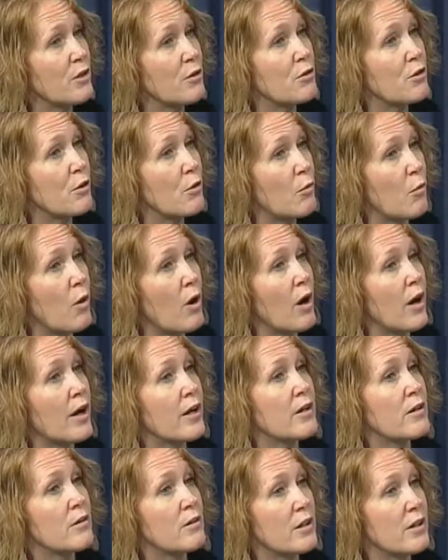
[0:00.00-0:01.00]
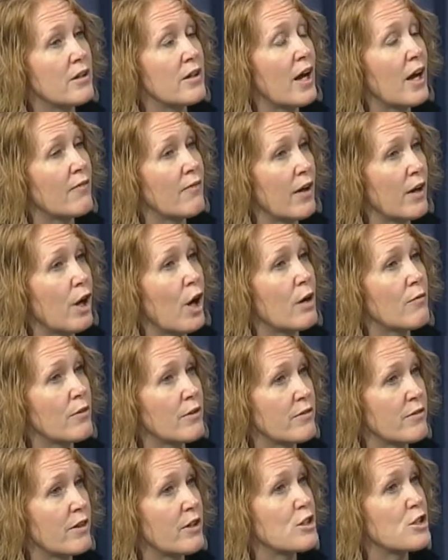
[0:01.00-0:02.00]
you don't want, you need to have that
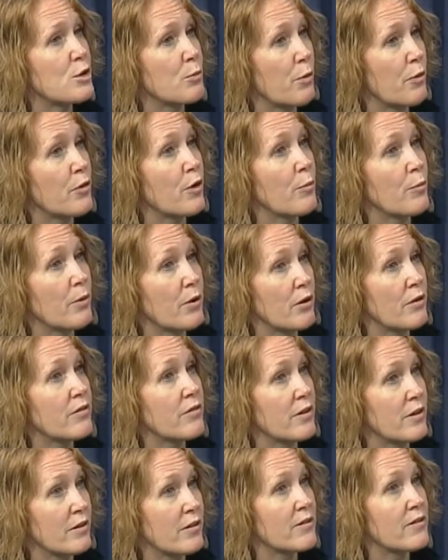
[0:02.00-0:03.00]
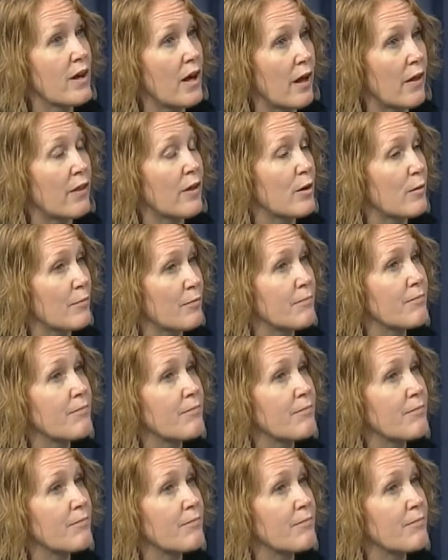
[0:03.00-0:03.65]
conversation with your person to tell them.